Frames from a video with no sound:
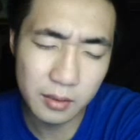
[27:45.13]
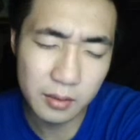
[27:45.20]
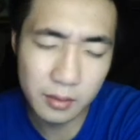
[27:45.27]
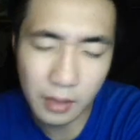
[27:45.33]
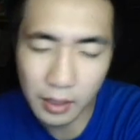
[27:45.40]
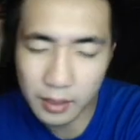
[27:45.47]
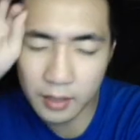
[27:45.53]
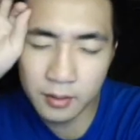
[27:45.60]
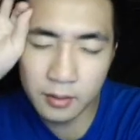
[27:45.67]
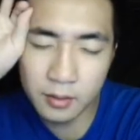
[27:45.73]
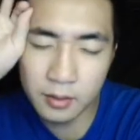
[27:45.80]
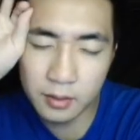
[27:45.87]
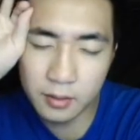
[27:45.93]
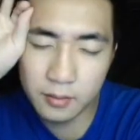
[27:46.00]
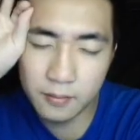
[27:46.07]
I can't
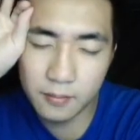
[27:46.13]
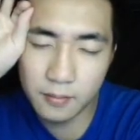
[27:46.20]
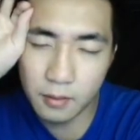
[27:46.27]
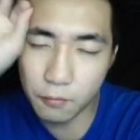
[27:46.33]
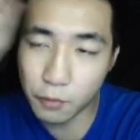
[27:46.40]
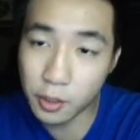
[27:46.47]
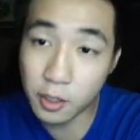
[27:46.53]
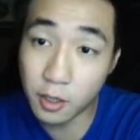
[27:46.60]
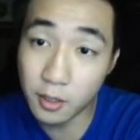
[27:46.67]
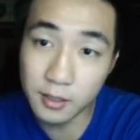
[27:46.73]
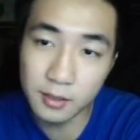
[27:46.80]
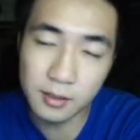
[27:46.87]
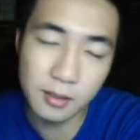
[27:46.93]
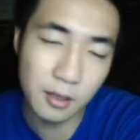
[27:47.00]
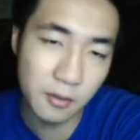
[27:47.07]
recall
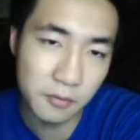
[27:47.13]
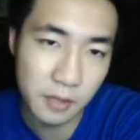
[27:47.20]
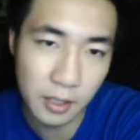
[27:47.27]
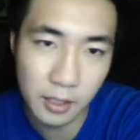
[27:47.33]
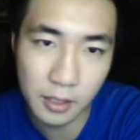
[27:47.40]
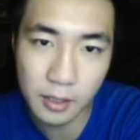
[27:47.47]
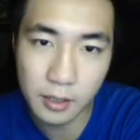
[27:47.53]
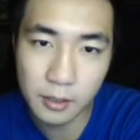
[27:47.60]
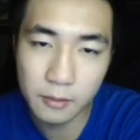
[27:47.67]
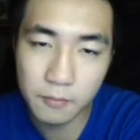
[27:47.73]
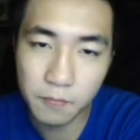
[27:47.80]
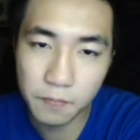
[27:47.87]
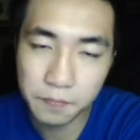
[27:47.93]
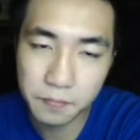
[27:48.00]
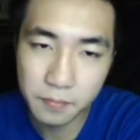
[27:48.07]
it off the
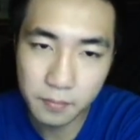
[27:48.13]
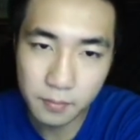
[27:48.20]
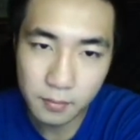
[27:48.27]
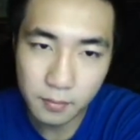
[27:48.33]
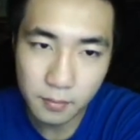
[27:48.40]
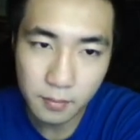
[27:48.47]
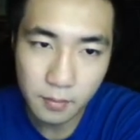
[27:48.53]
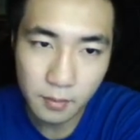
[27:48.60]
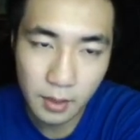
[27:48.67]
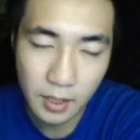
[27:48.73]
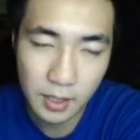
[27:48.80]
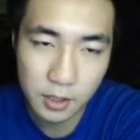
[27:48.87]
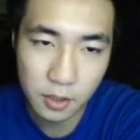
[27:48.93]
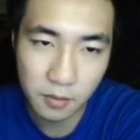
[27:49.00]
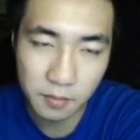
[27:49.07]

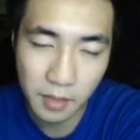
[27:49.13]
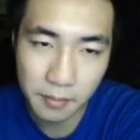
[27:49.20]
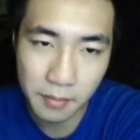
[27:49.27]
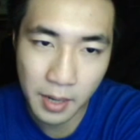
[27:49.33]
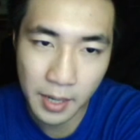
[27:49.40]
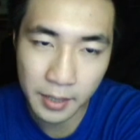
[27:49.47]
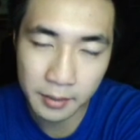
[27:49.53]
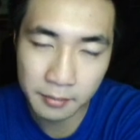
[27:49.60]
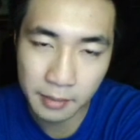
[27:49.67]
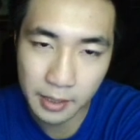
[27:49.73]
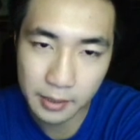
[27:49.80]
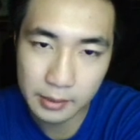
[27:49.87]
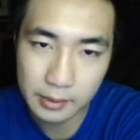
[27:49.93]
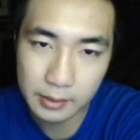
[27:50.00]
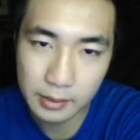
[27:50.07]
edge of my mind, but
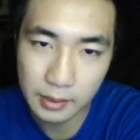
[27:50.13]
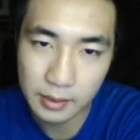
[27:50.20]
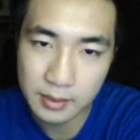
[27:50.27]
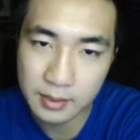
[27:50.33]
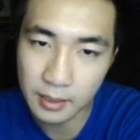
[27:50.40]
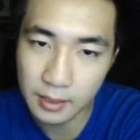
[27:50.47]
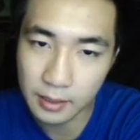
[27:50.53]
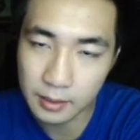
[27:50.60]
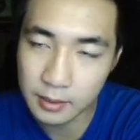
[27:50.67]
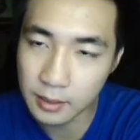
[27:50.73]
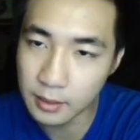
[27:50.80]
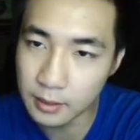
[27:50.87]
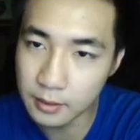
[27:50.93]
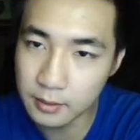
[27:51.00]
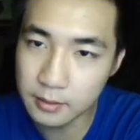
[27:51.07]
it's the
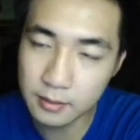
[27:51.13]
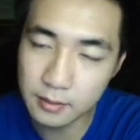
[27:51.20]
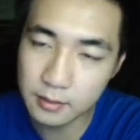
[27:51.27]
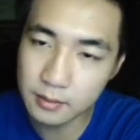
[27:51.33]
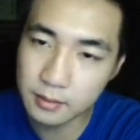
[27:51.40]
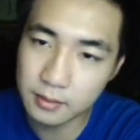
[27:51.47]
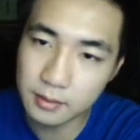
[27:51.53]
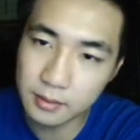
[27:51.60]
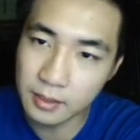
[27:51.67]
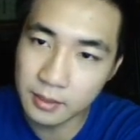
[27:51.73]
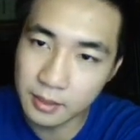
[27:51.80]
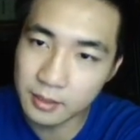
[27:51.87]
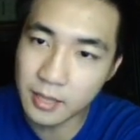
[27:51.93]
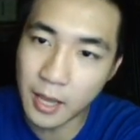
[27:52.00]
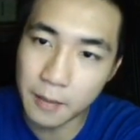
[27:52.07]
girl in
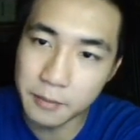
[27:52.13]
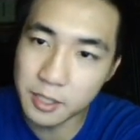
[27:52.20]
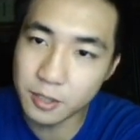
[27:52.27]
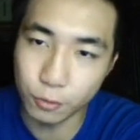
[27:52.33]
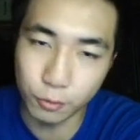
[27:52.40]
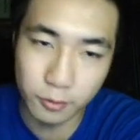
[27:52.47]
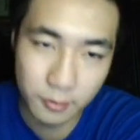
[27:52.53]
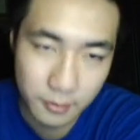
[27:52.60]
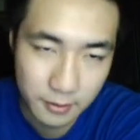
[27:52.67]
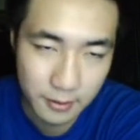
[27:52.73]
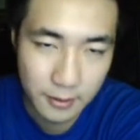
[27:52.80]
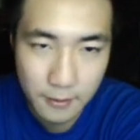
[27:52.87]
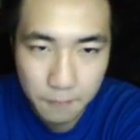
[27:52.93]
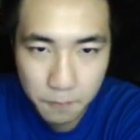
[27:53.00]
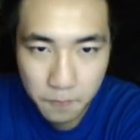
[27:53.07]
the tabby suit.
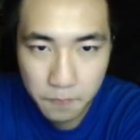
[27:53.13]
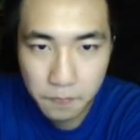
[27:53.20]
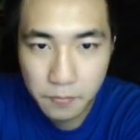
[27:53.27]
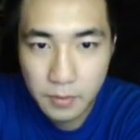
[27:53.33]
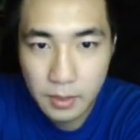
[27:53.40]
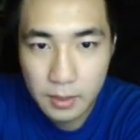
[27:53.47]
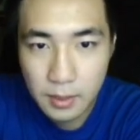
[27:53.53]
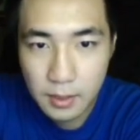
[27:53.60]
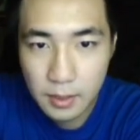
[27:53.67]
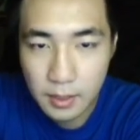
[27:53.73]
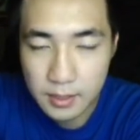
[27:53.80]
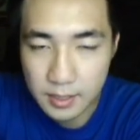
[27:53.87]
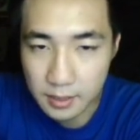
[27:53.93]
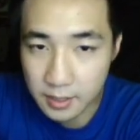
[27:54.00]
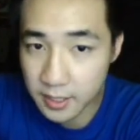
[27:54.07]

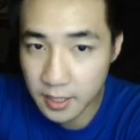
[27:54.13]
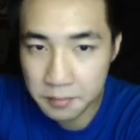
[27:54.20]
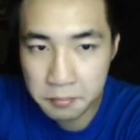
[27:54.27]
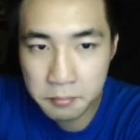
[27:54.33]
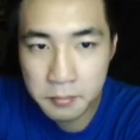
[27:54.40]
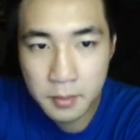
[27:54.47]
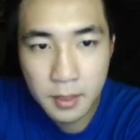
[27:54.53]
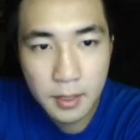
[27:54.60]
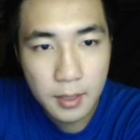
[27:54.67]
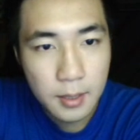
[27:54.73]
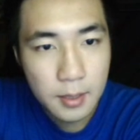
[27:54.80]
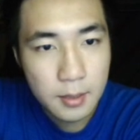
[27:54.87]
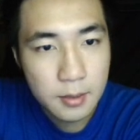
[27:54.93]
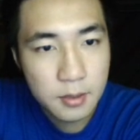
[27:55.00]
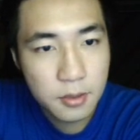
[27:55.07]
It's a TM.
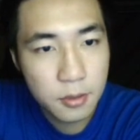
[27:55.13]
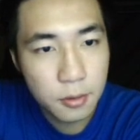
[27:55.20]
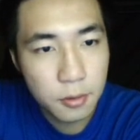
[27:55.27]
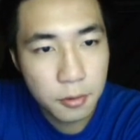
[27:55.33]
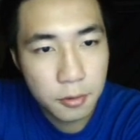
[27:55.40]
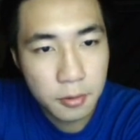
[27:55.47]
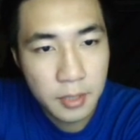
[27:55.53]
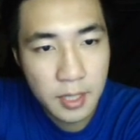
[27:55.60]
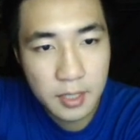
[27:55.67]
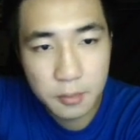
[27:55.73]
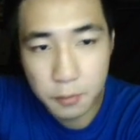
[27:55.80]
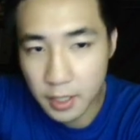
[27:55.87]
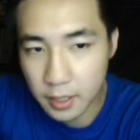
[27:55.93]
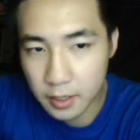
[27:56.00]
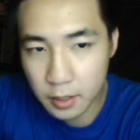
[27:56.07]
So next
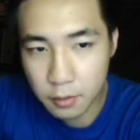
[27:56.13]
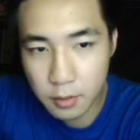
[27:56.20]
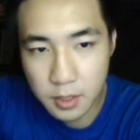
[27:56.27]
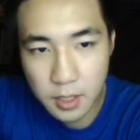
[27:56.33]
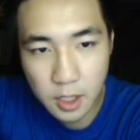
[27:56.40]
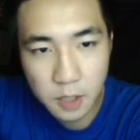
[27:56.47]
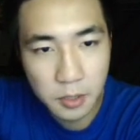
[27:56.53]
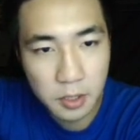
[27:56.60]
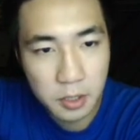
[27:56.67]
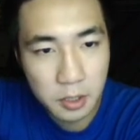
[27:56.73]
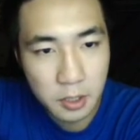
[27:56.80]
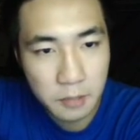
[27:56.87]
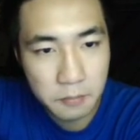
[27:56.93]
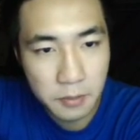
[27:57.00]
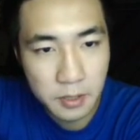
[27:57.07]
we get increased HP
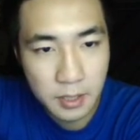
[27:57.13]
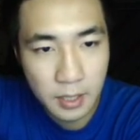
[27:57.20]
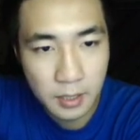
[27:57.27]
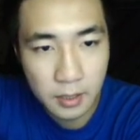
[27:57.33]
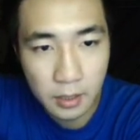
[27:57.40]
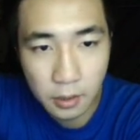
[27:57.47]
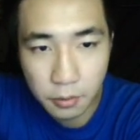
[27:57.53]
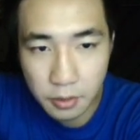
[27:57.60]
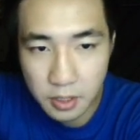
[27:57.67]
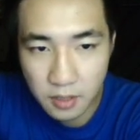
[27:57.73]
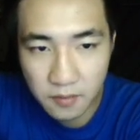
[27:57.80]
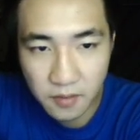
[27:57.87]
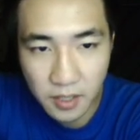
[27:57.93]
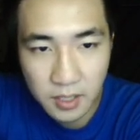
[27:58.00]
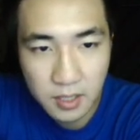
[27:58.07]
30%, increased
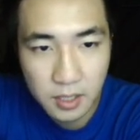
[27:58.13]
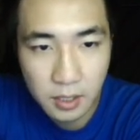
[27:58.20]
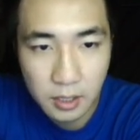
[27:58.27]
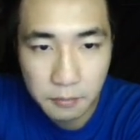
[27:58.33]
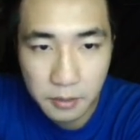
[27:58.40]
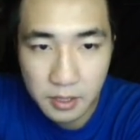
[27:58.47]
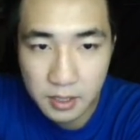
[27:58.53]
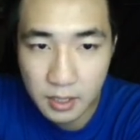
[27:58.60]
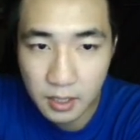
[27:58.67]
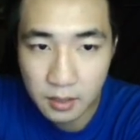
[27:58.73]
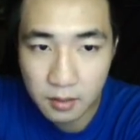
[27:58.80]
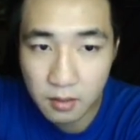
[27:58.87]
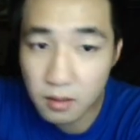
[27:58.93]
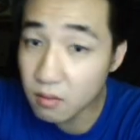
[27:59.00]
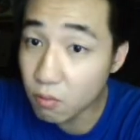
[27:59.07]
defense
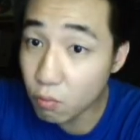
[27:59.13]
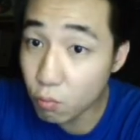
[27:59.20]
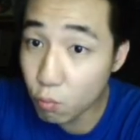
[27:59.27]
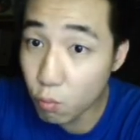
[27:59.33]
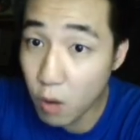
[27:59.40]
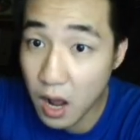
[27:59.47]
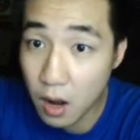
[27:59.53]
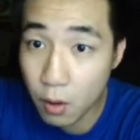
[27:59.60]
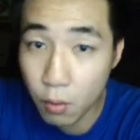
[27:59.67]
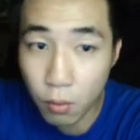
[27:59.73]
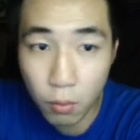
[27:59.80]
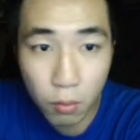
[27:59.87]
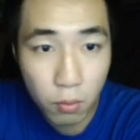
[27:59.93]
30%. Wow!